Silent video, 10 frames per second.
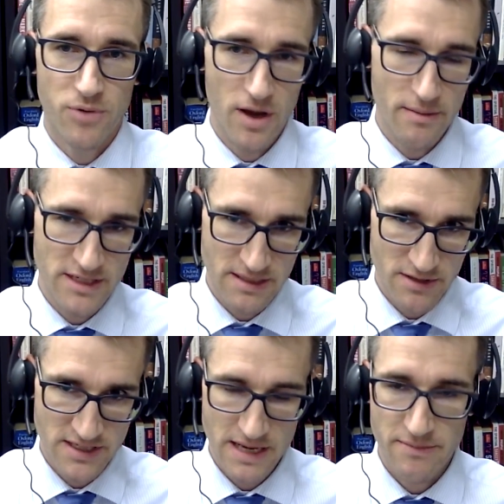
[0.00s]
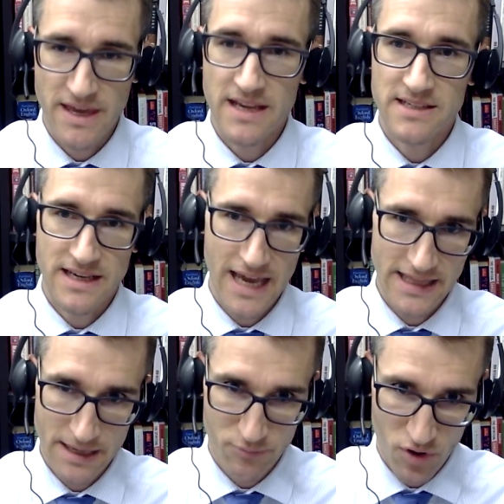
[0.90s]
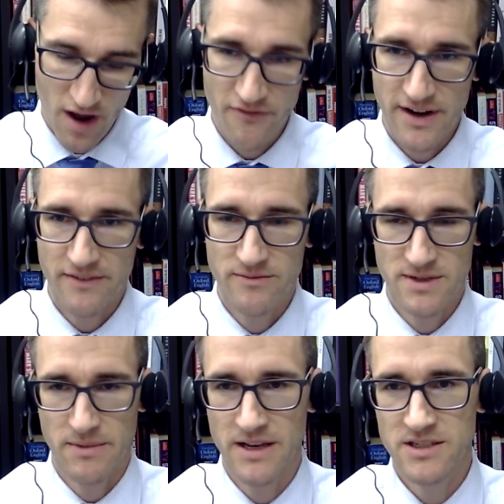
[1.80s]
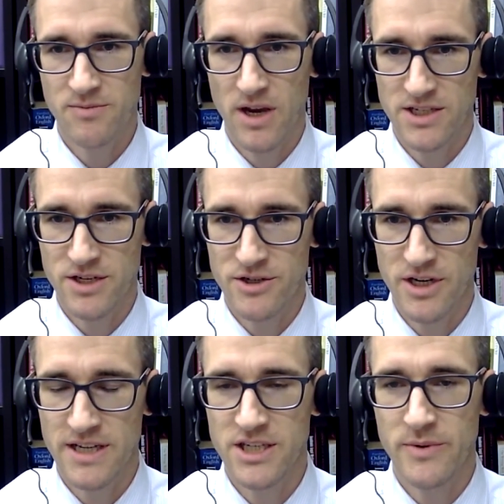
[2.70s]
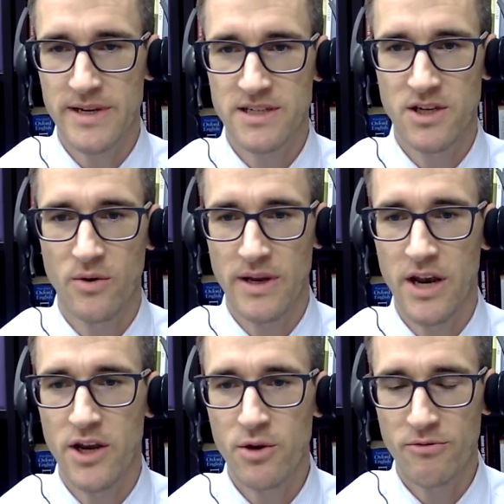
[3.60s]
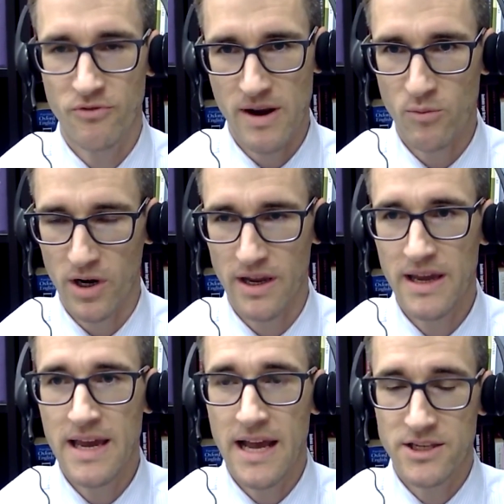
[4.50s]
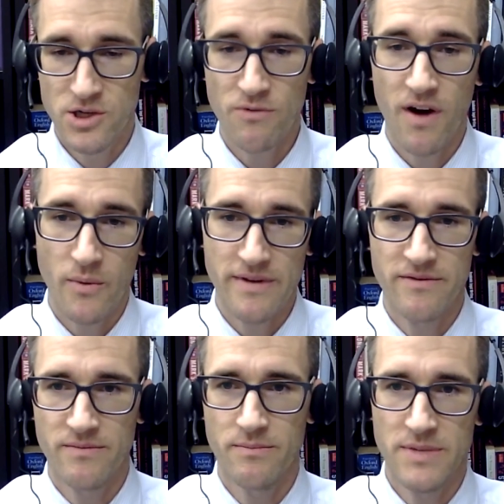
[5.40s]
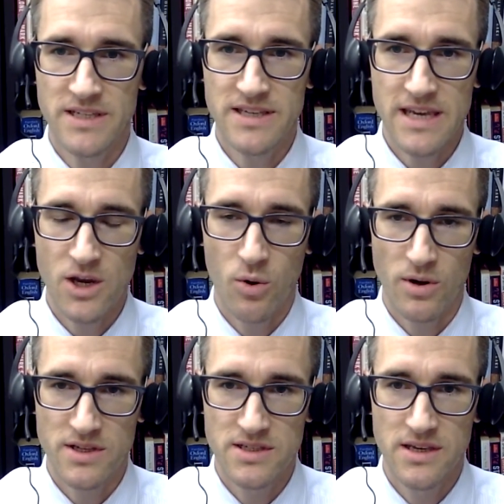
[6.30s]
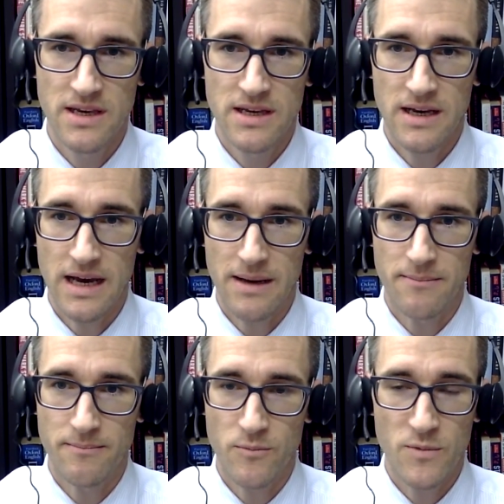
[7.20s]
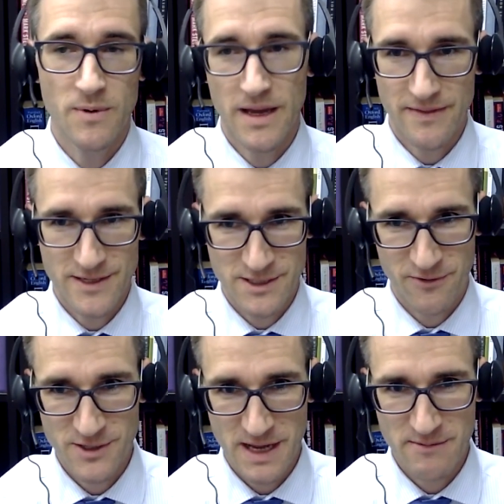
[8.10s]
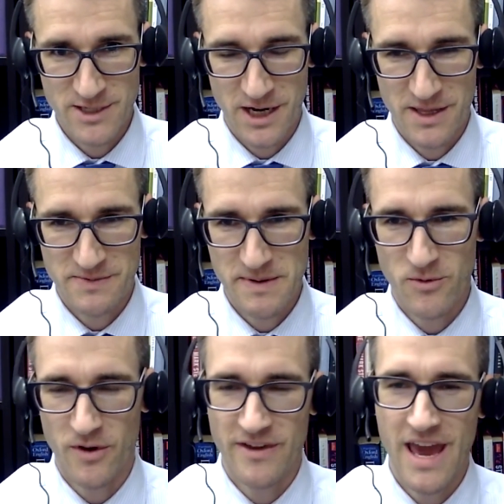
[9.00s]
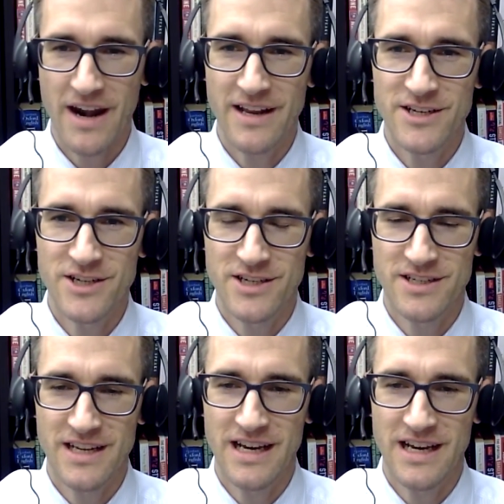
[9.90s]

prohibits some of the same things, again, like profiting from someone else's prostitution, it's doing so in a new framework. And so far, we've been seeing courts. This is the first time it's gotten to the Supreme Court of Canada just